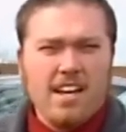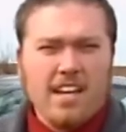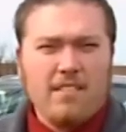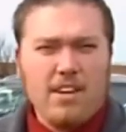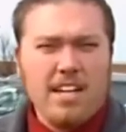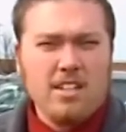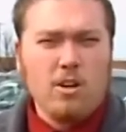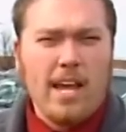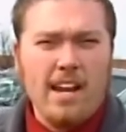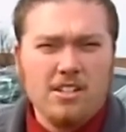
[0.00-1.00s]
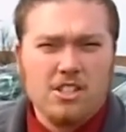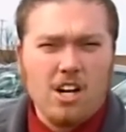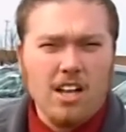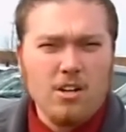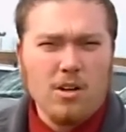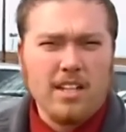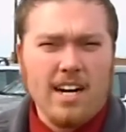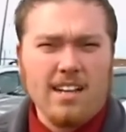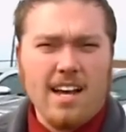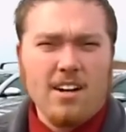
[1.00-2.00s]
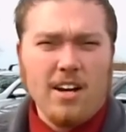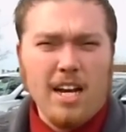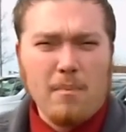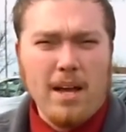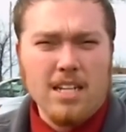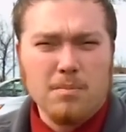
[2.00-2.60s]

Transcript: conveniently located in Charlotte, North Carolina on Independence